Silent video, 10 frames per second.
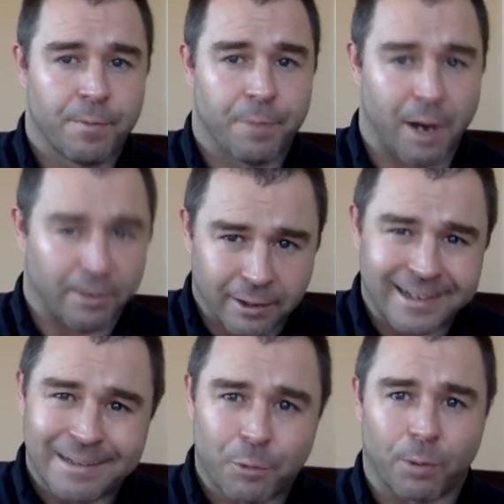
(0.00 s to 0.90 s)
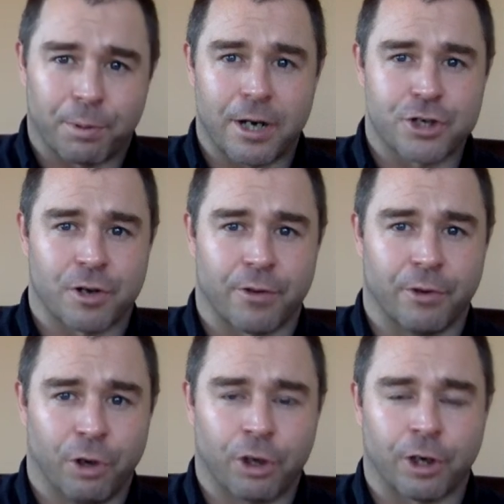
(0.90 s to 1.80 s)
piles a little more pressure on the
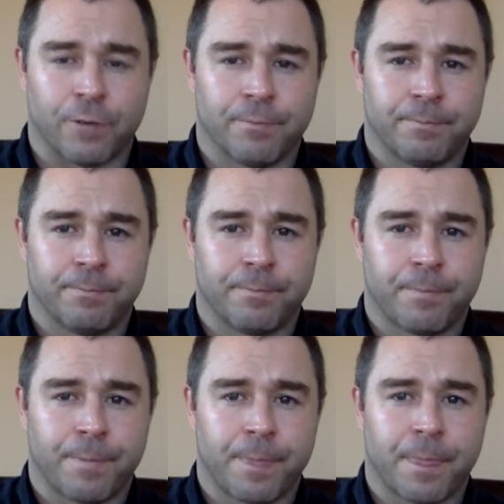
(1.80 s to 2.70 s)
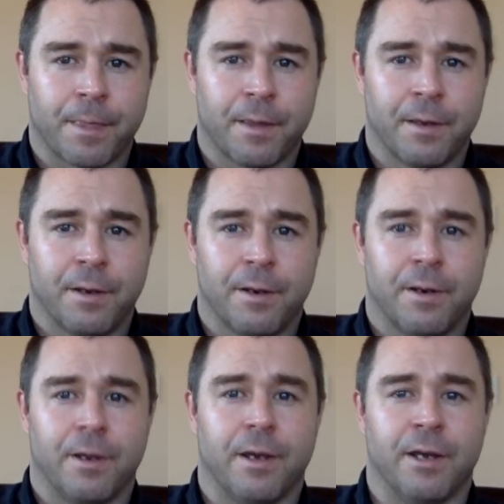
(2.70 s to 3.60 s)
hooker,
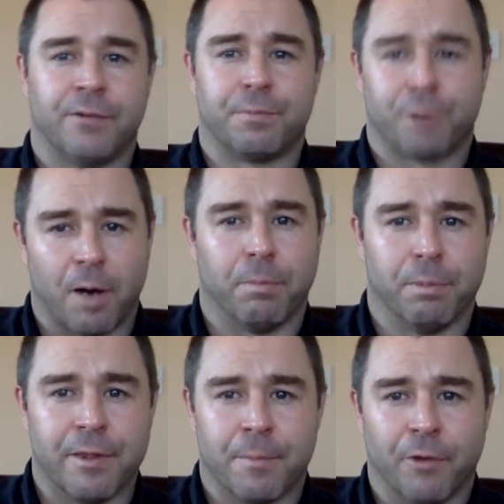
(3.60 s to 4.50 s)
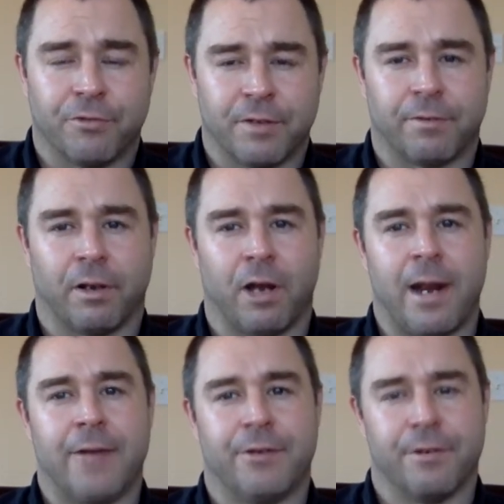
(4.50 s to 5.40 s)
it's probably the most difficult line
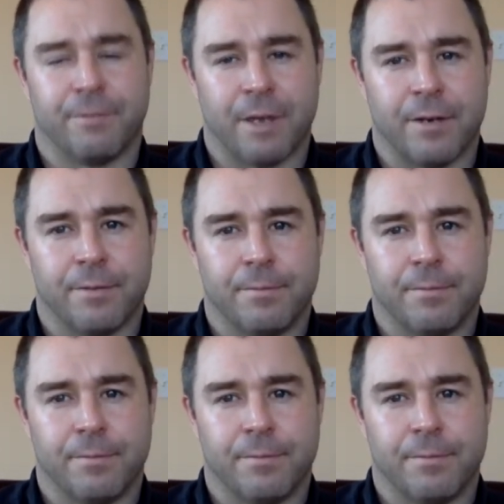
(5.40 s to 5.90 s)
out to defend.